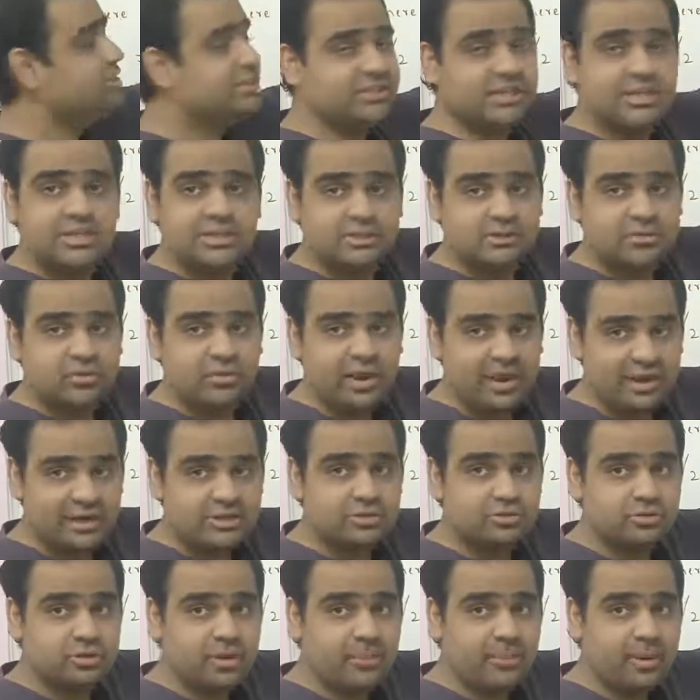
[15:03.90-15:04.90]
change to x
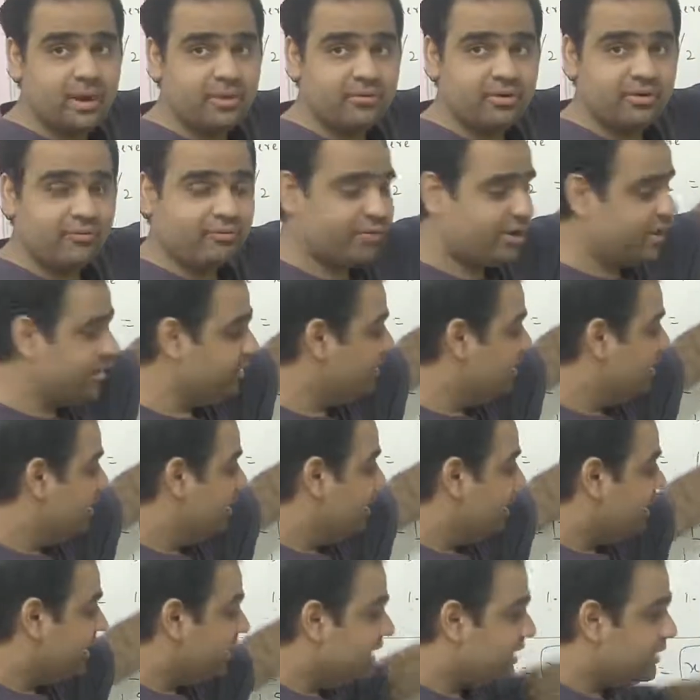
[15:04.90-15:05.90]
to the power 5.
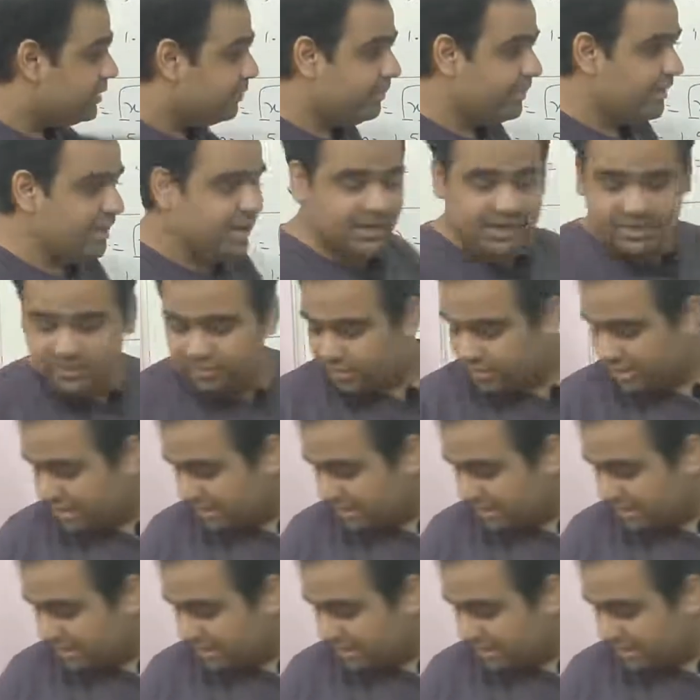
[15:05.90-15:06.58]
It means